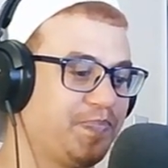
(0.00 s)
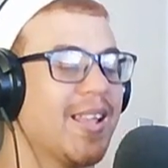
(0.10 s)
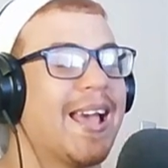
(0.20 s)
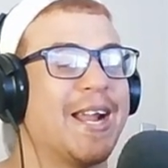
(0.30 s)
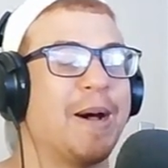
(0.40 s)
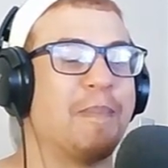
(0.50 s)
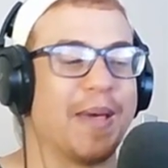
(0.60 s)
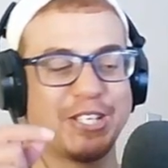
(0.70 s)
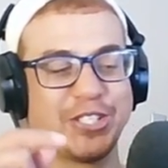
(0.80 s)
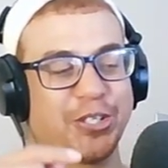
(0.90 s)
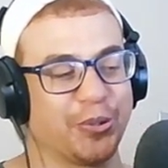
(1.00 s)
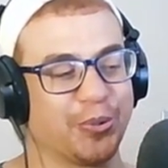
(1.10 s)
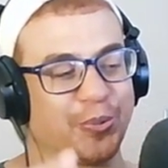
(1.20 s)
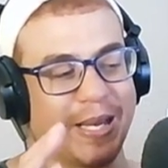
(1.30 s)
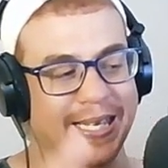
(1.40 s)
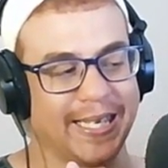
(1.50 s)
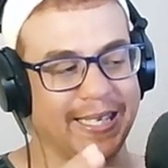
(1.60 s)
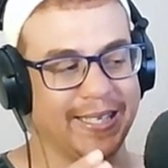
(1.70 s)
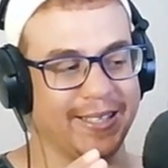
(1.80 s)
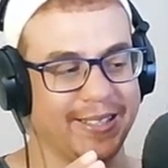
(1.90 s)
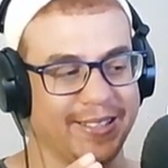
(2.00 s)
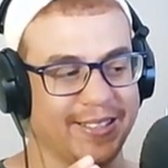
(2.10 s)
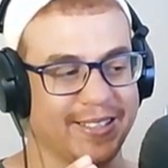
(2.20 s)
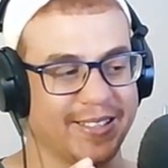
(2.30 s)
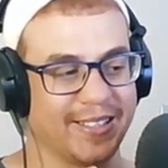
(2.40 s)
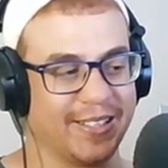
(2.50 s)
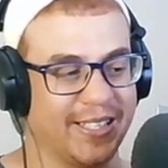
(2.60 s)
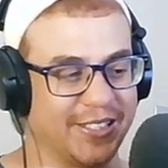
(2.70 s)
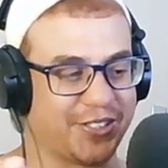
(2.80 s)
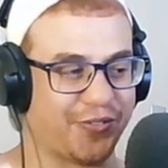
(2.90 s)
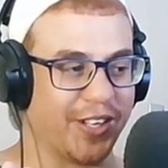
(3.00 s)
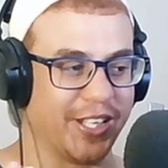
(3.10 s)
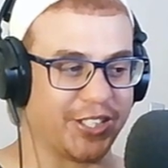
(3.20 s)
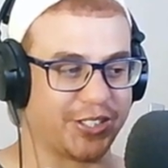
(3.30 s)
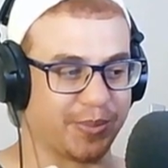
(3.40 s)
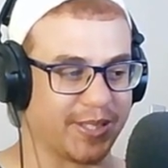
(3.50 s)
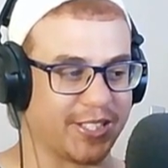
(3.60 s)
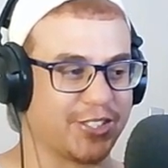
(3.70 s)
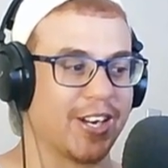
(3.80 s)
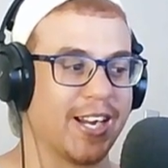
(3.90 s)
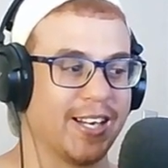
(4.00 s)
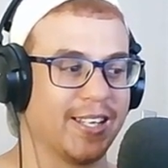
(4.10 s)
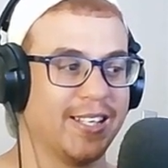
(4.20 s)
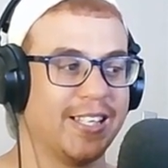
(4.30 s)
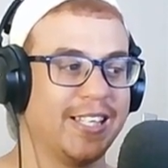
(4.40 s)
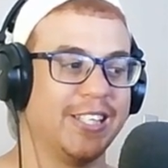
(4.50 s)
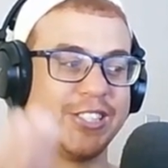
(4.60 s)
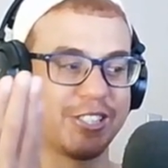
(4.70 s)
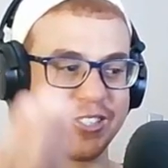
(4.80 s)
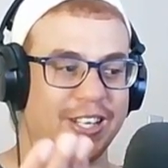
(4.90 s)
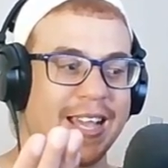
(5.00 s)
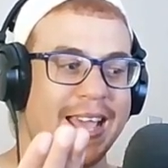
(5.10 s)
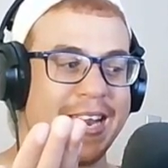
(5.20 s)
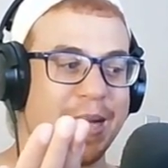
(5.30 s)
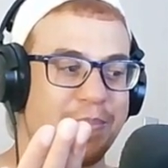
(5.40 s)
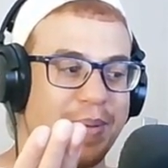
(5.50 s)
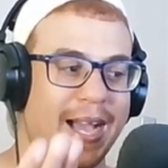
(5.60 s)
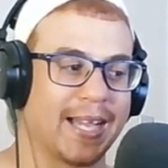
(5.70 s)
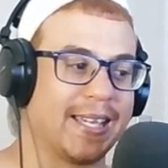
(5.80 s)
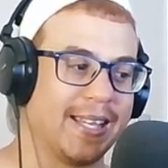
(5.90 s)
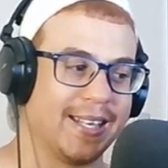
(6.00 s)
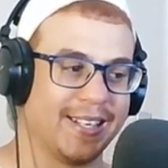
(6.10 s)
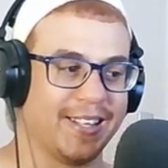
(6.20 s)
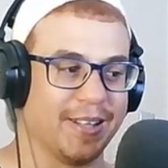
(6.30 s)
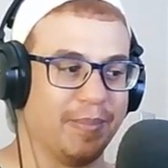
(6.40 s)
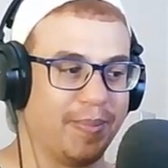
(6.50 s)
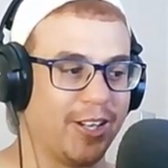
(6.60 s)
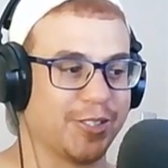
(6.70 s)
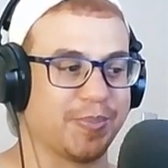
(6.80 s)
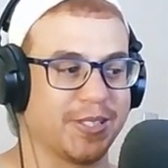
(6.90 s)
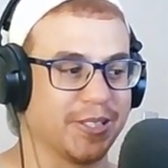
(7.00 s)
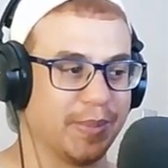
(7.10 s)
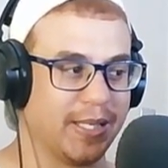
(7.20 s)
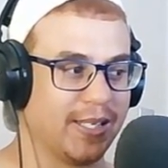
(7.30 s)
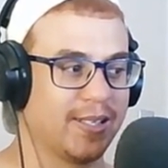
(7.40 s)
and I bet you when he is finished with the training, he's just gonna end up back in the hospital bed.